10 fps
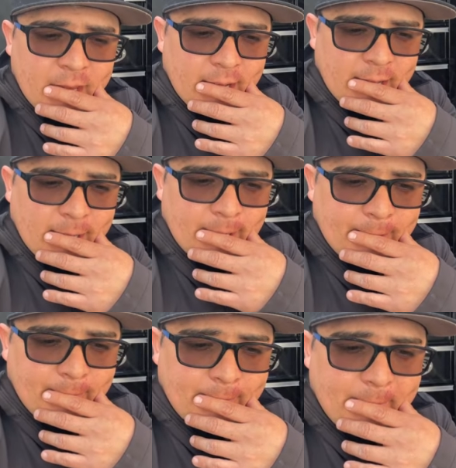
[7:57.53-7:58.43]

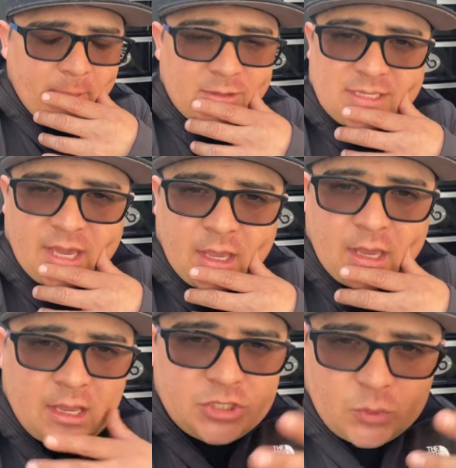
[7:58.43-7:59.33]
um, once again
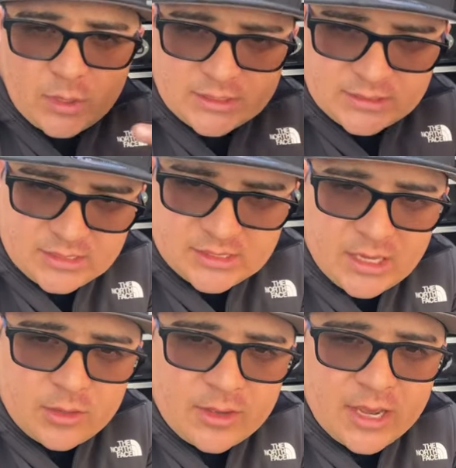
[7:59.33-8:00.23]
i just want to say
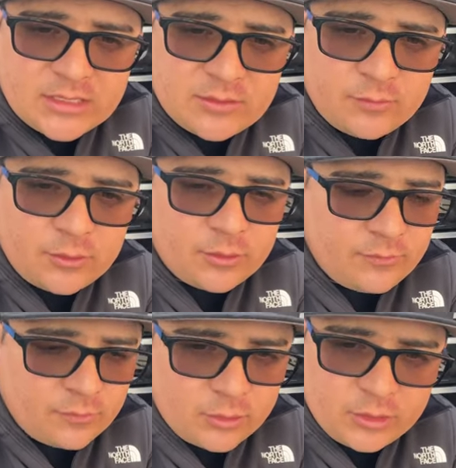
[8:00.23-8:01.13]
thank you guys for
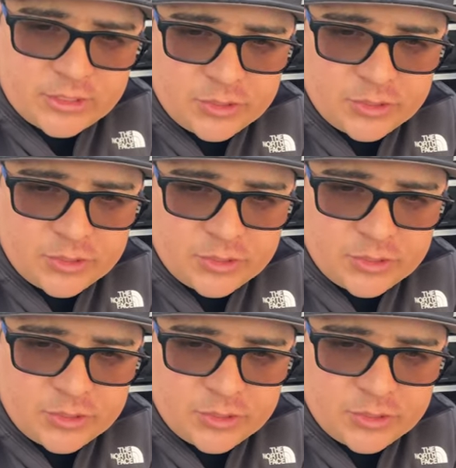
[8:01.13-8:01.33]
for all the